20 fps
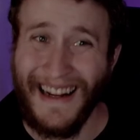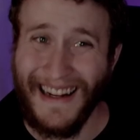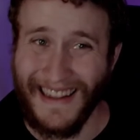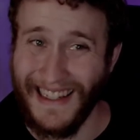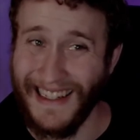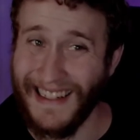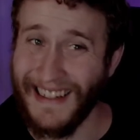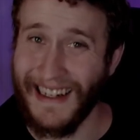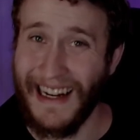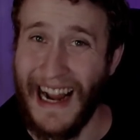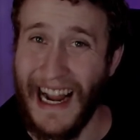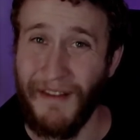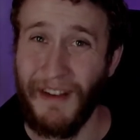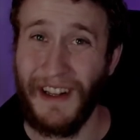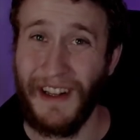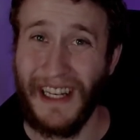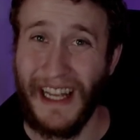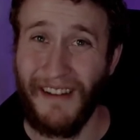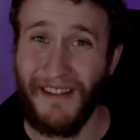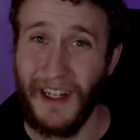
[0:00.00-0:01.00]
this kind of
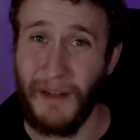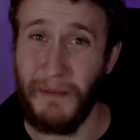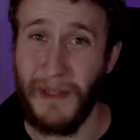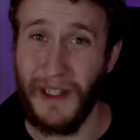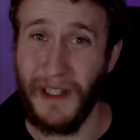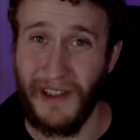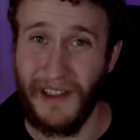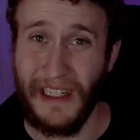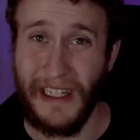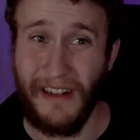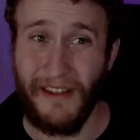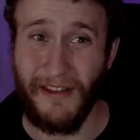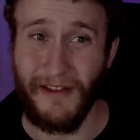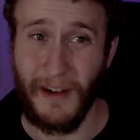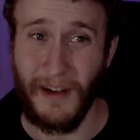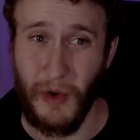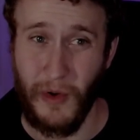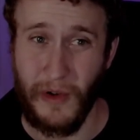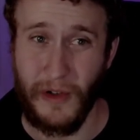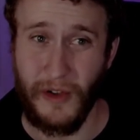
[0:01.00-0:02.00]
inevitability
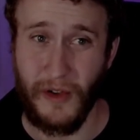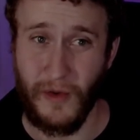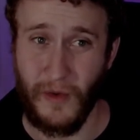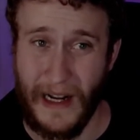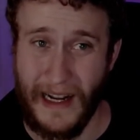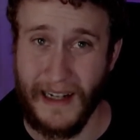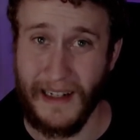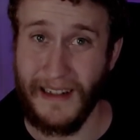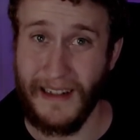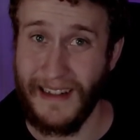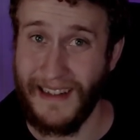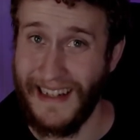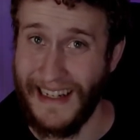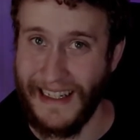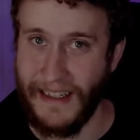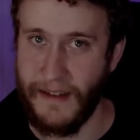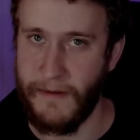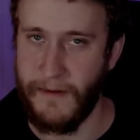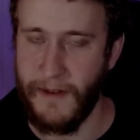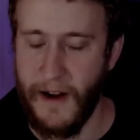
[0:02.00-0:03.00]
from Lord Jaraxxus
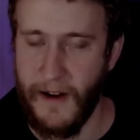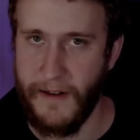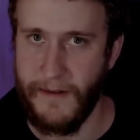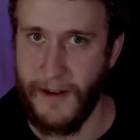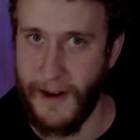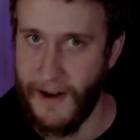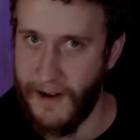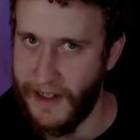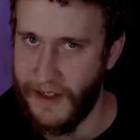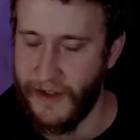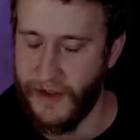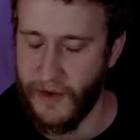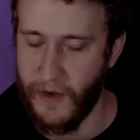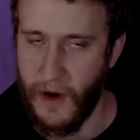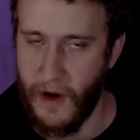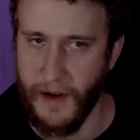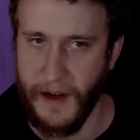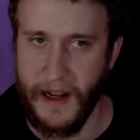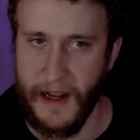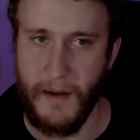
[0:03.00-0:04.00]
is very, very
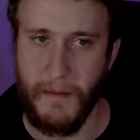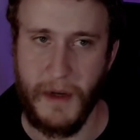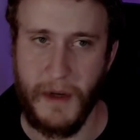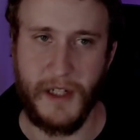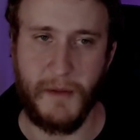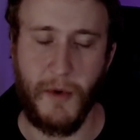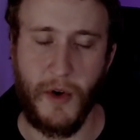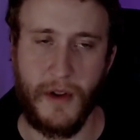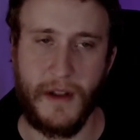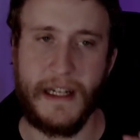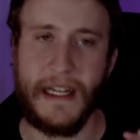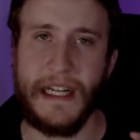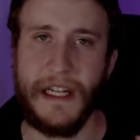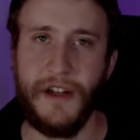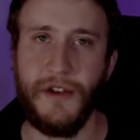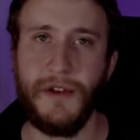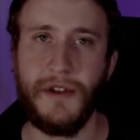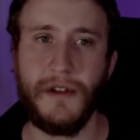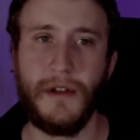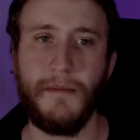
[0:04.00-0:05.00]
strong now, much more than it
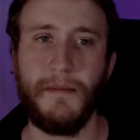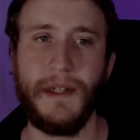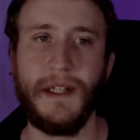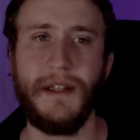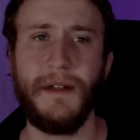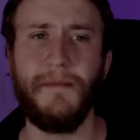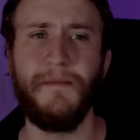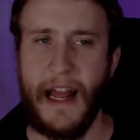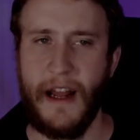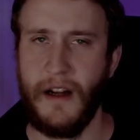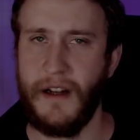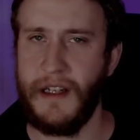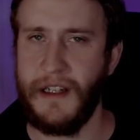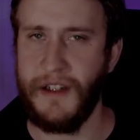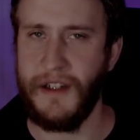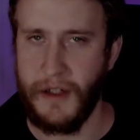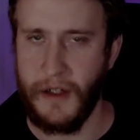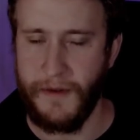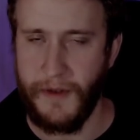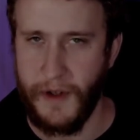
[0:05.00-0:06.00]
used to be. In
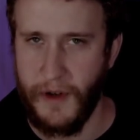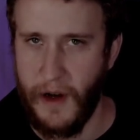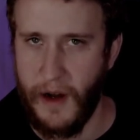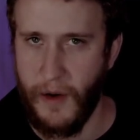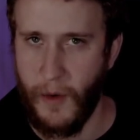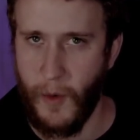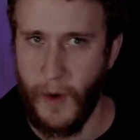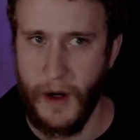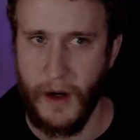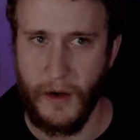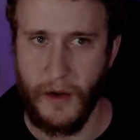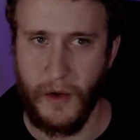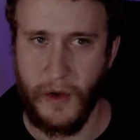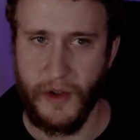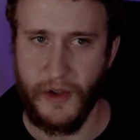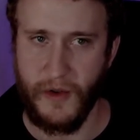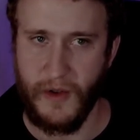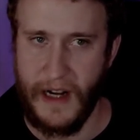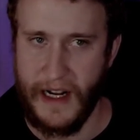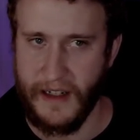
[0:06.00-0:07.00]
addition, if you're not aware,
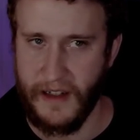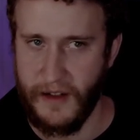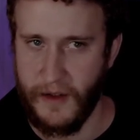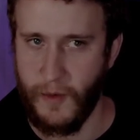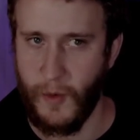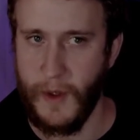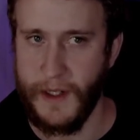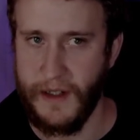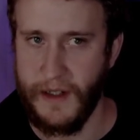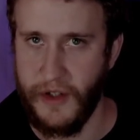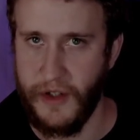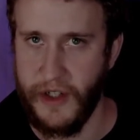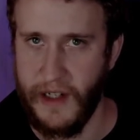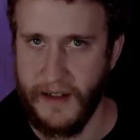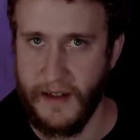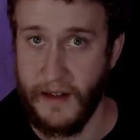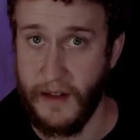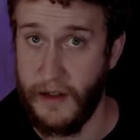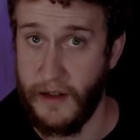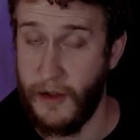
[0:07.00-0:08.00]
Lord Jaraxxus was
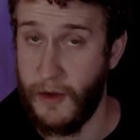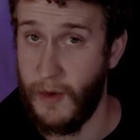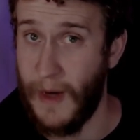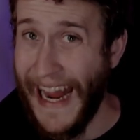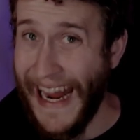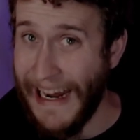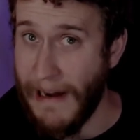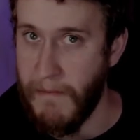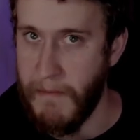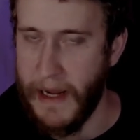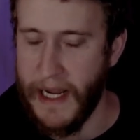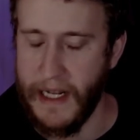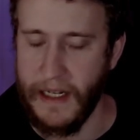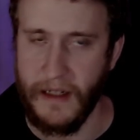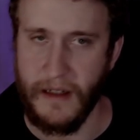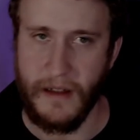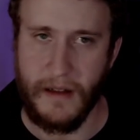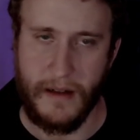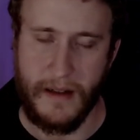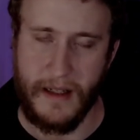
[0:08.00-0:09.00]
adjusted to eight
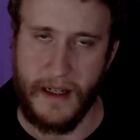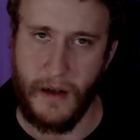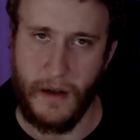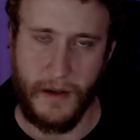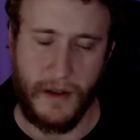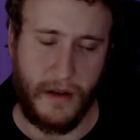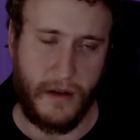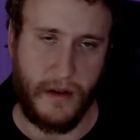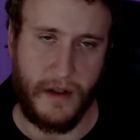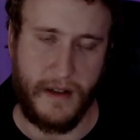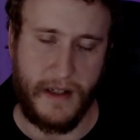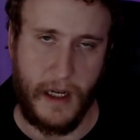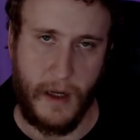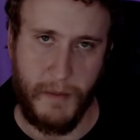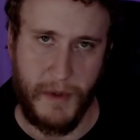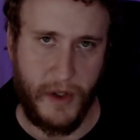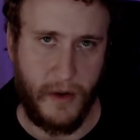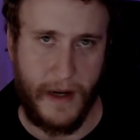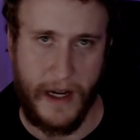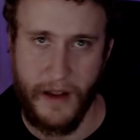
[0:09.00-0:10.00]
mana, so that also just
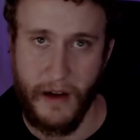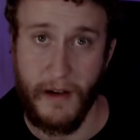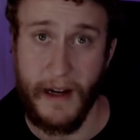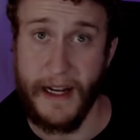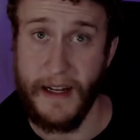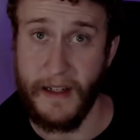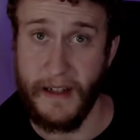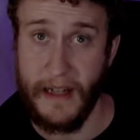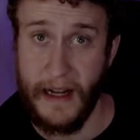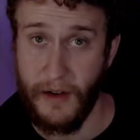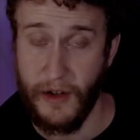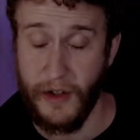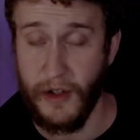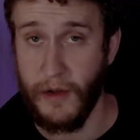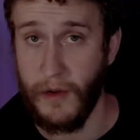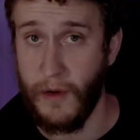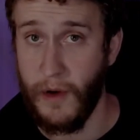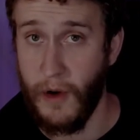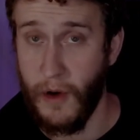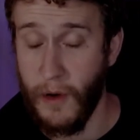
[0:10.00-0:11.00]
helps you either get it down a
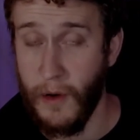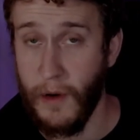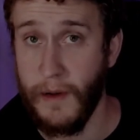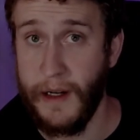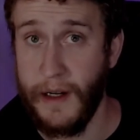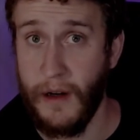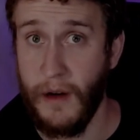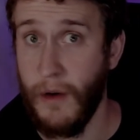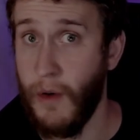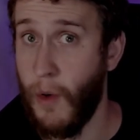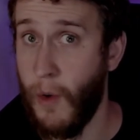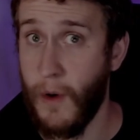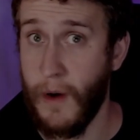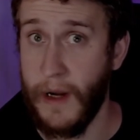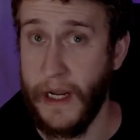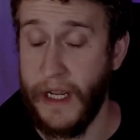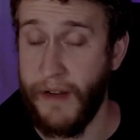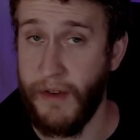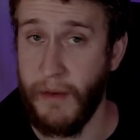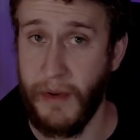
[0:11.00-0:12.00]
turn earlier, or
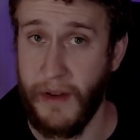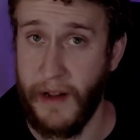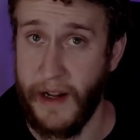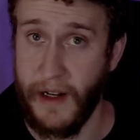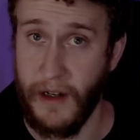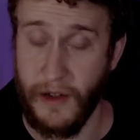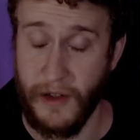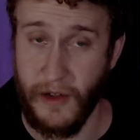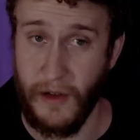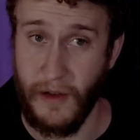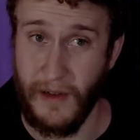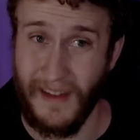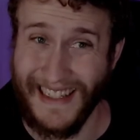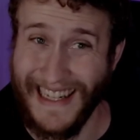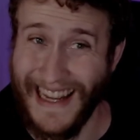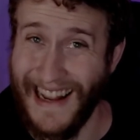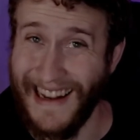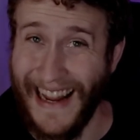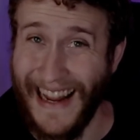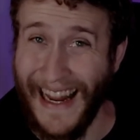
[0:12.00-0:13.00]
even play it on turn
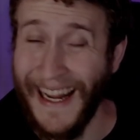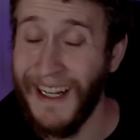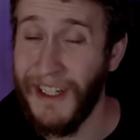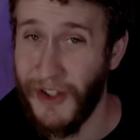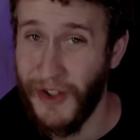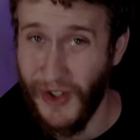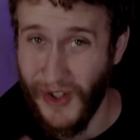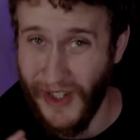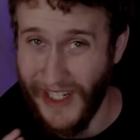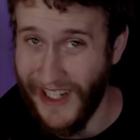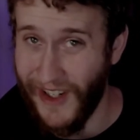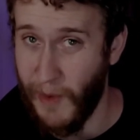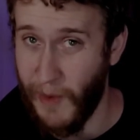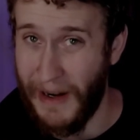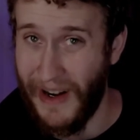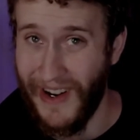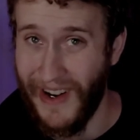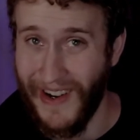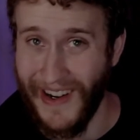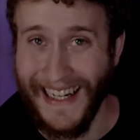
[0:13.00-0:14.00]
ten and use your hero
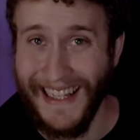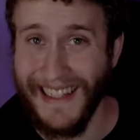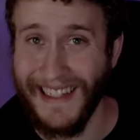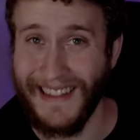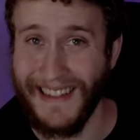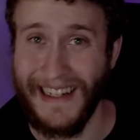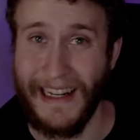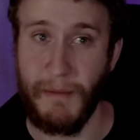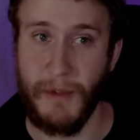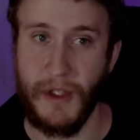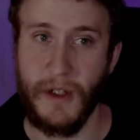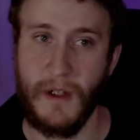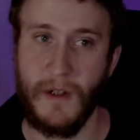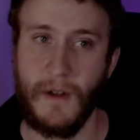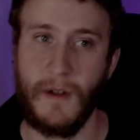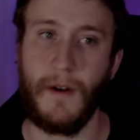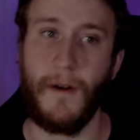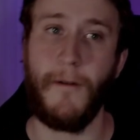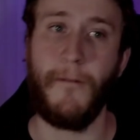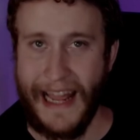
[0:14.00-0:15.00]
power in the same turn.